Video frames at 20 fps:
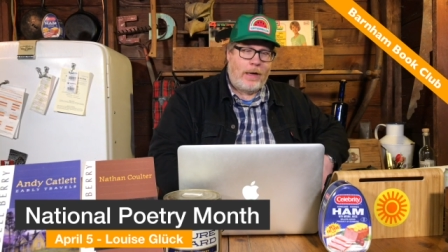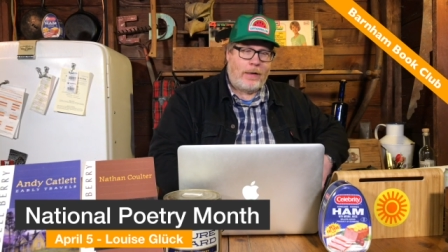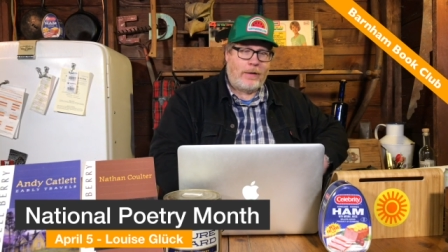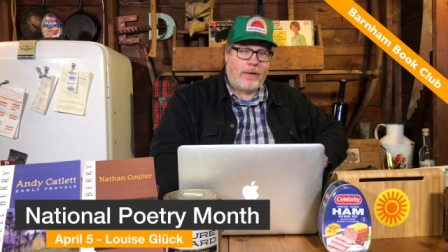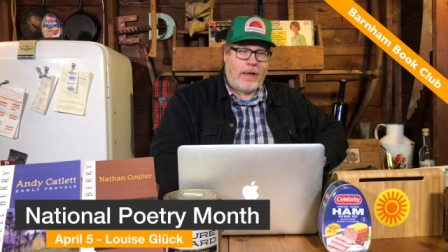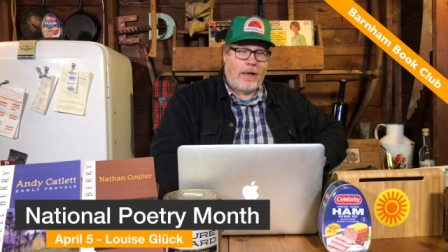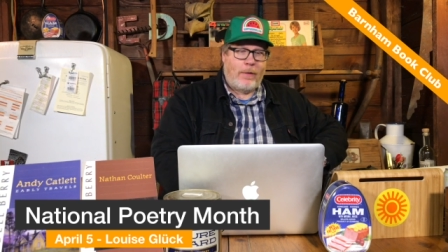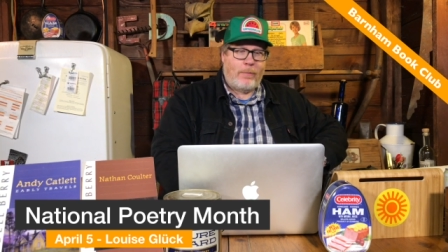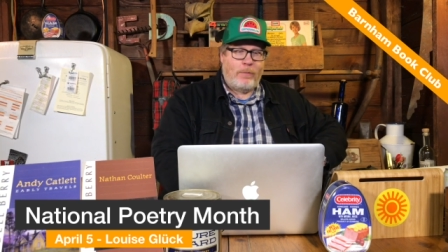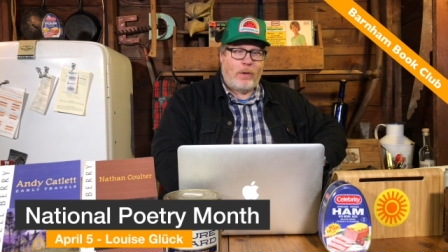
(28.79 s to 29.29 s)

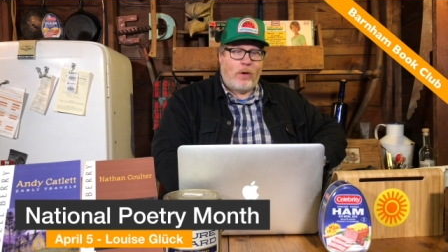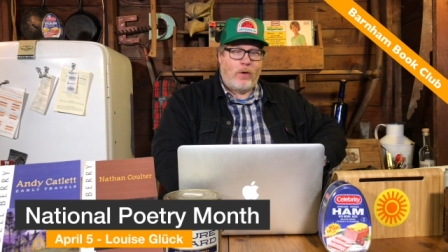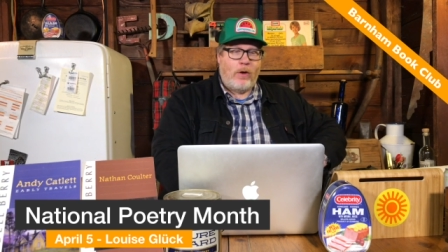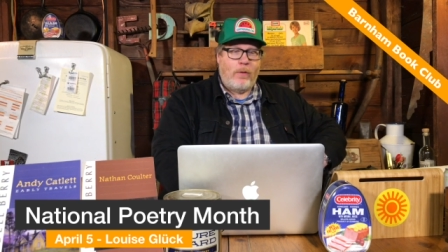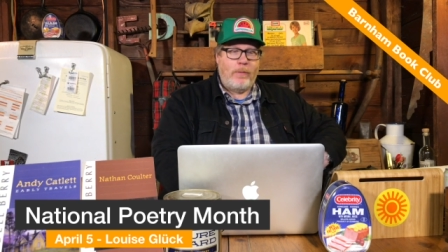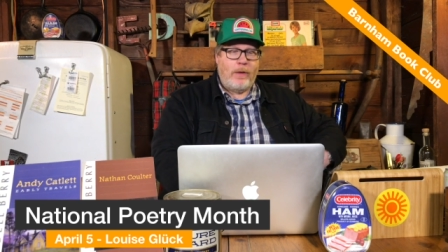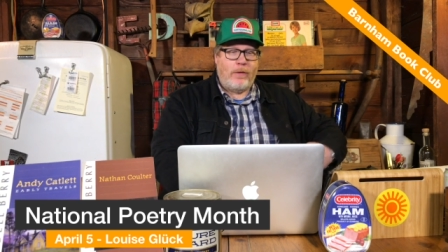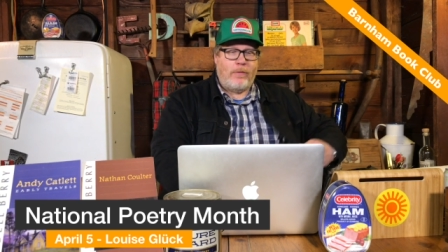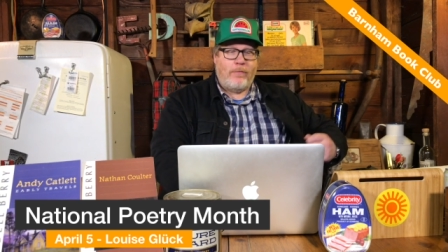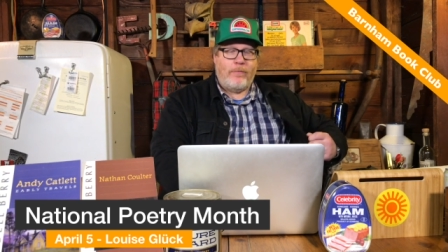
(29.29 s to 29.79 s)
Today's
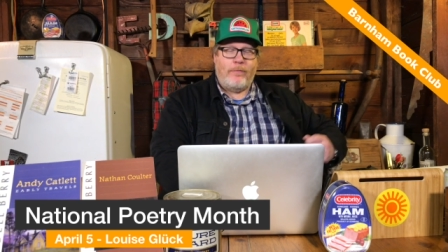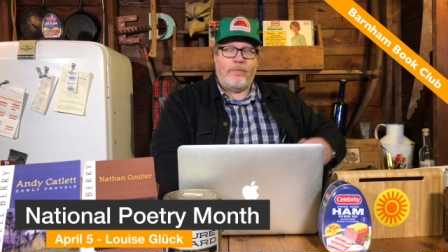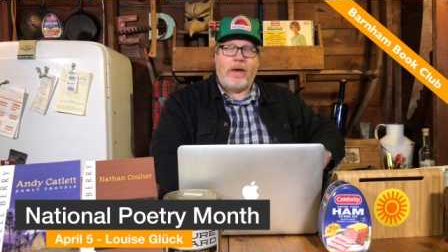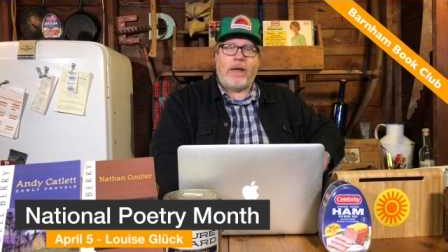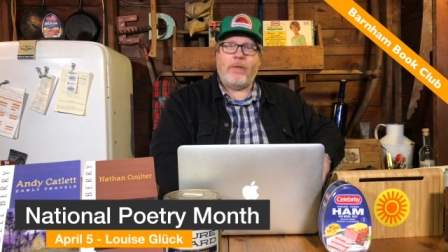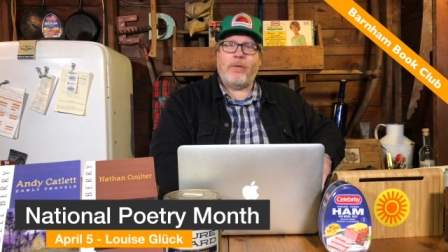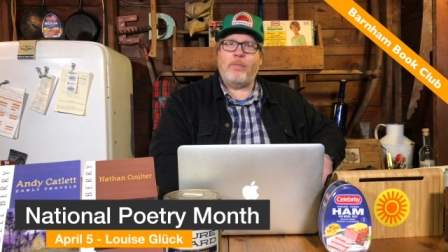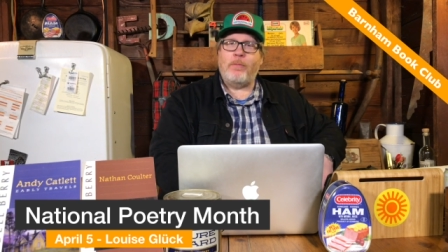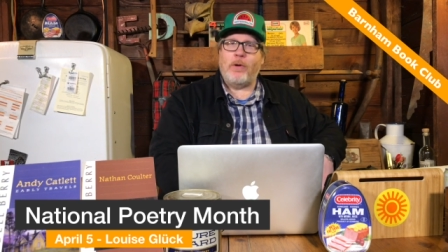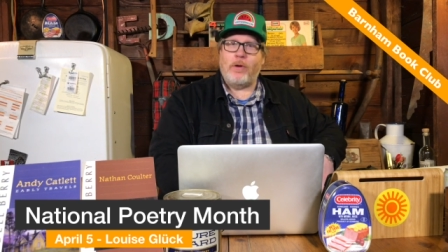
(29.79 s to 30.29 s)
poem is
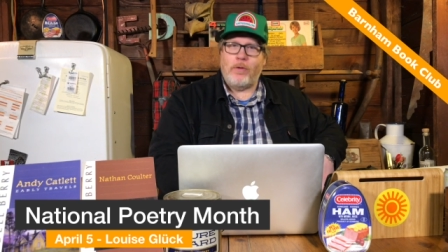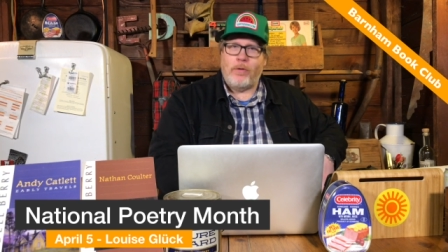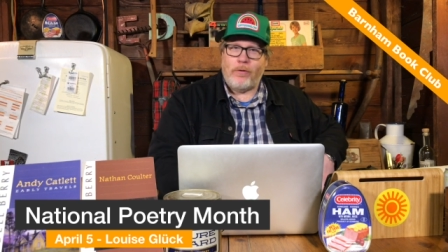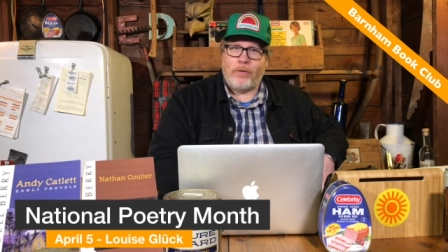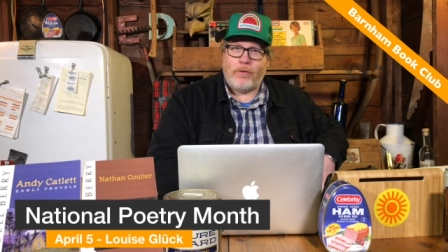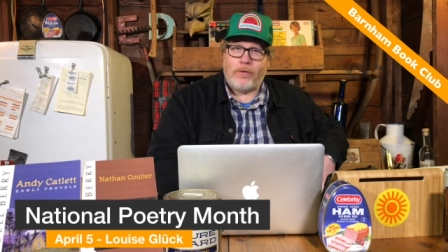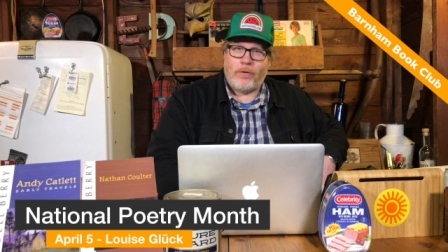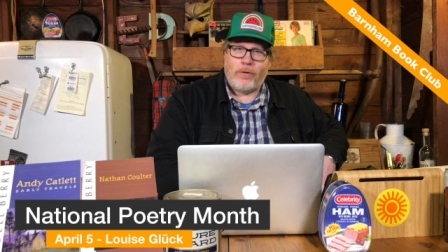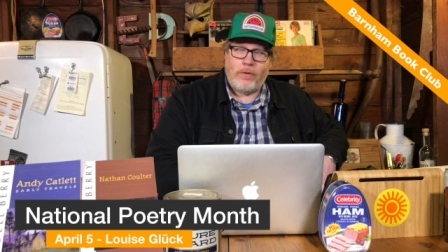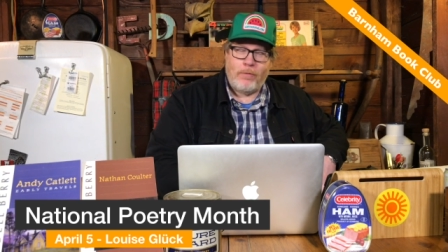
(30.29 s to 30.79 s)

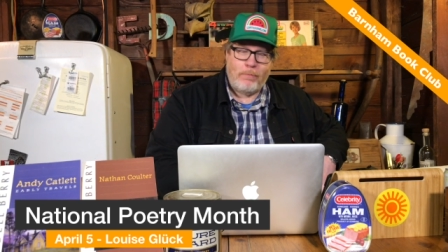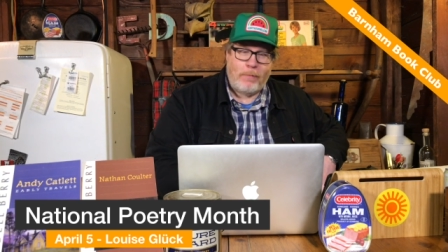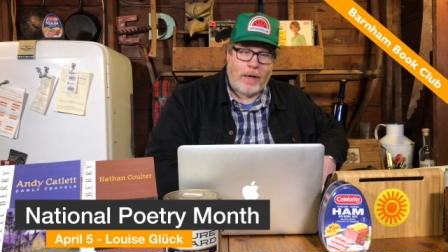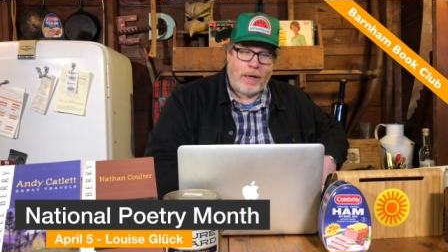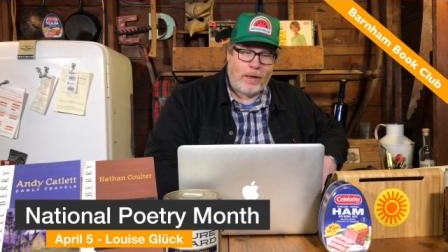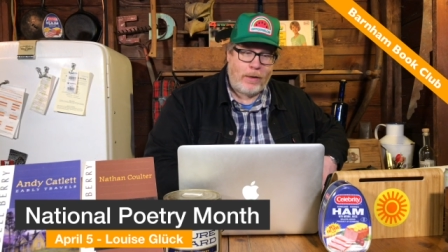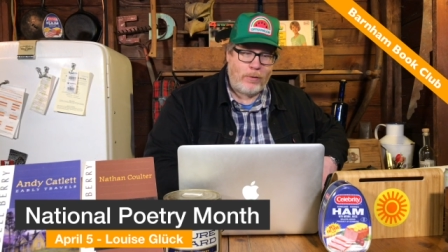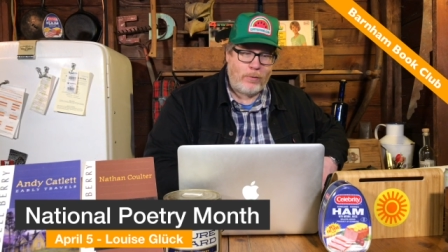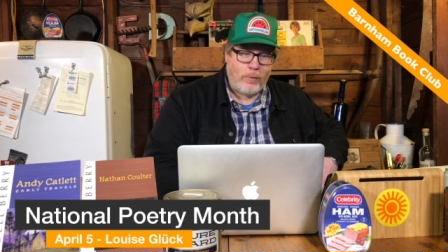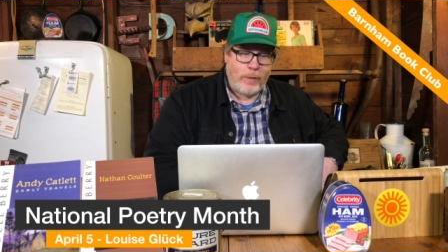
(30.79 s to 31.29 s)
Vespers
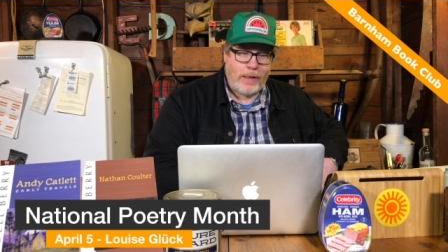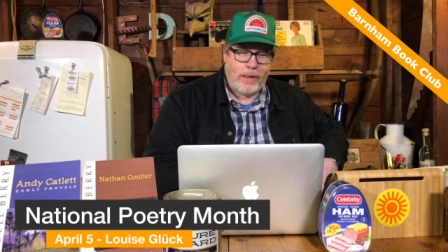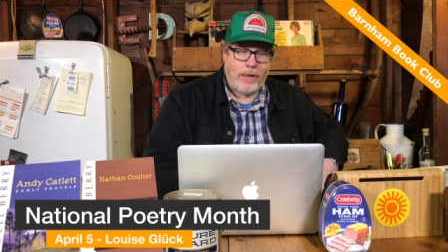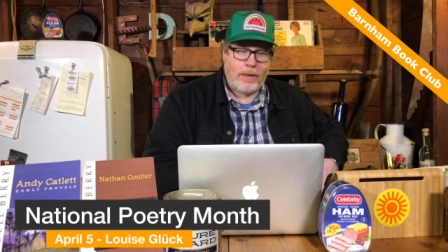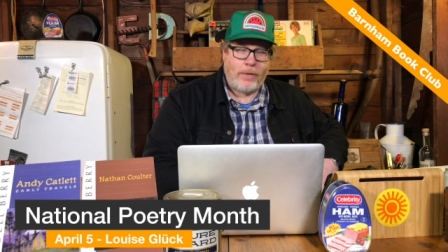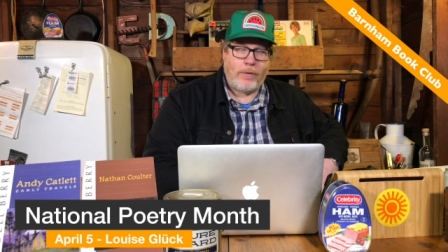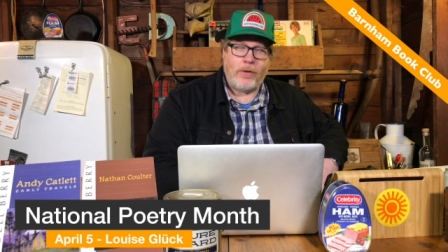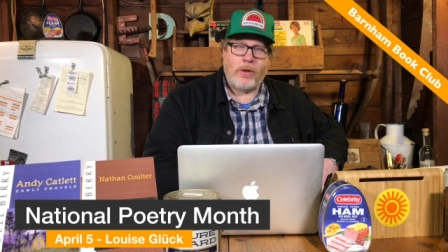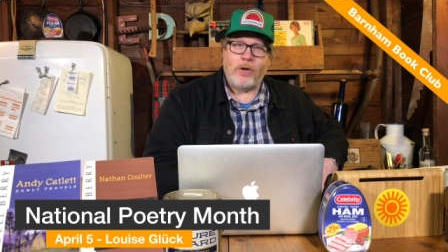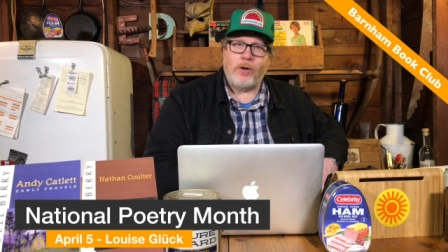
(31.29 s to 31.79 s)
by
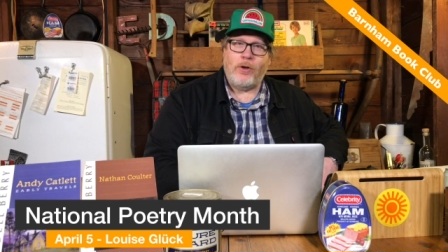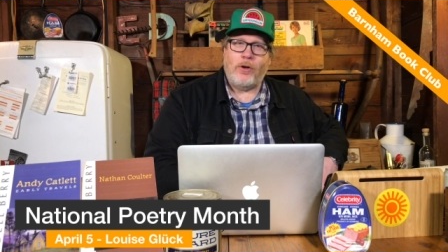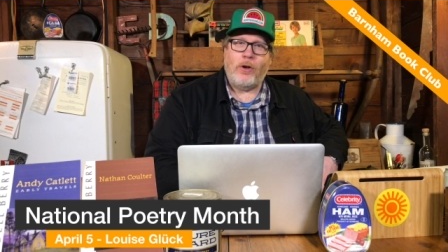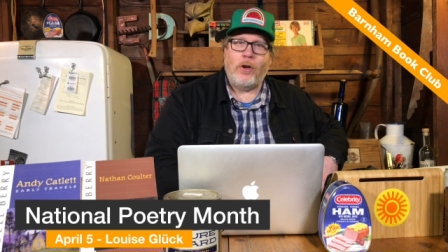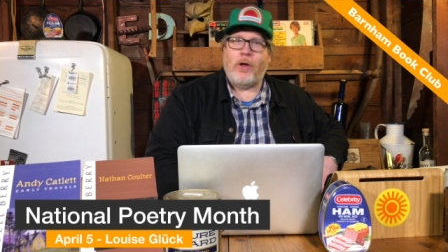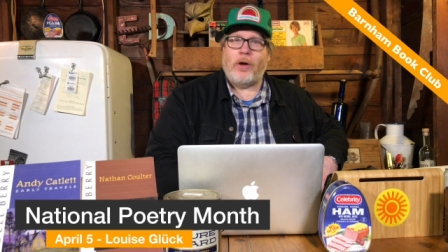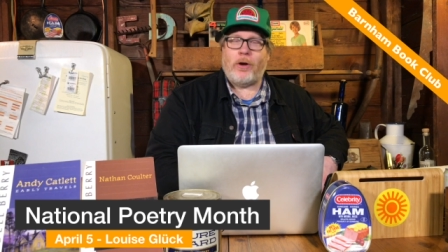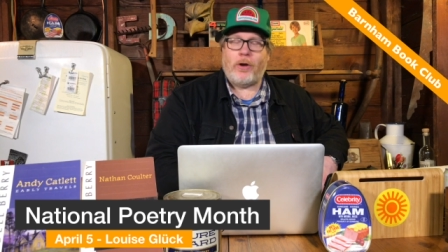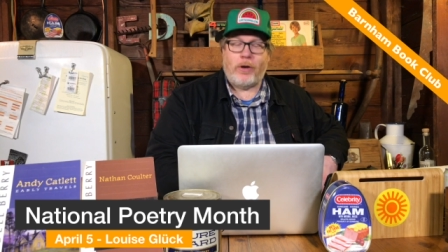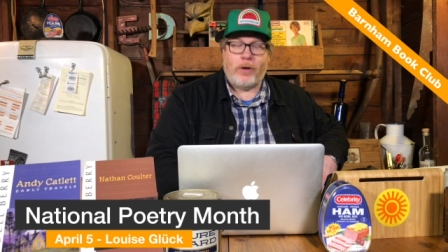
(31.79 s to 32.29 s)
Louise
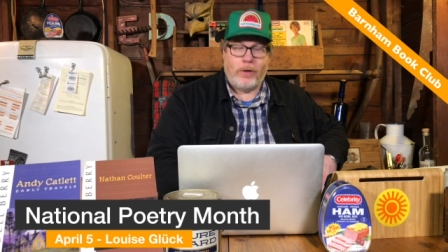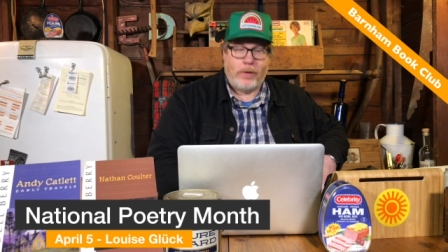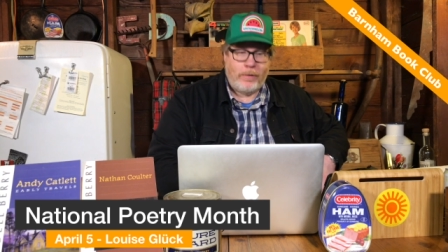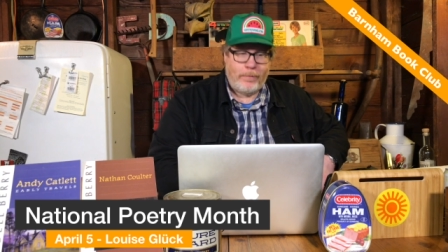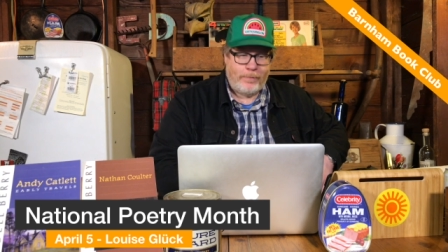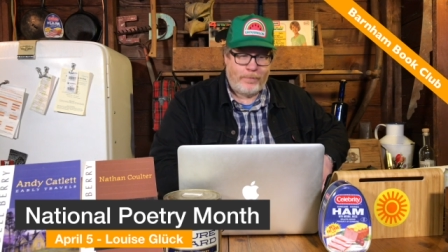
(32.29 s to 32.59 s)
Glück.